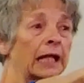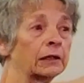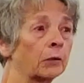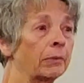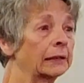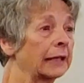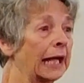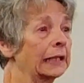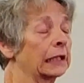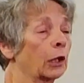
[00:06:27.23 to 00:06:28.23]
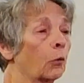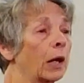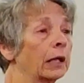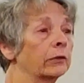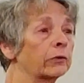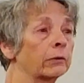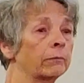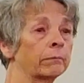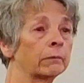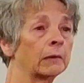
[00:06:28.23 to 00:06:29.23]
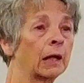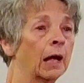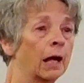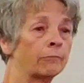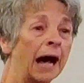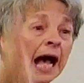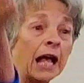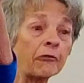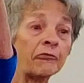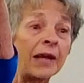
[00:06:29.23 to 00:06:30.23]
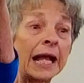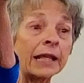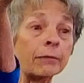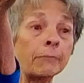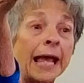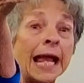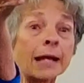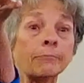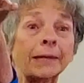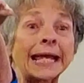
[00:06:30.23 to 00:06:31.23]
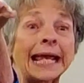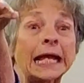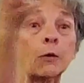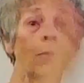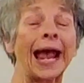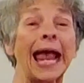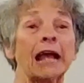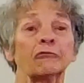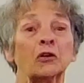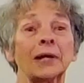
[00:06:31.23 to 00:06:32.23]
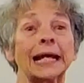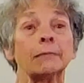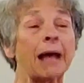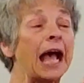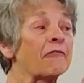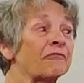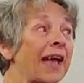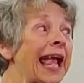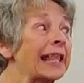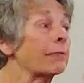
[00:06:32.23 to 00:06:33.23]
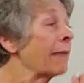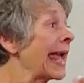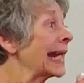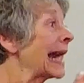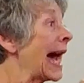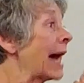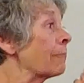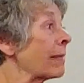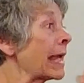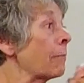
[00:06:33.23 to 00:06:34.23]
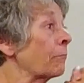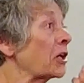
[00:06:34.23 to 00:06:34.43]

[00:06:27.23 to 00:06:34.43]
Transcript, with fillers: let there be light, and there was. My faith may be wavering. My faith may not be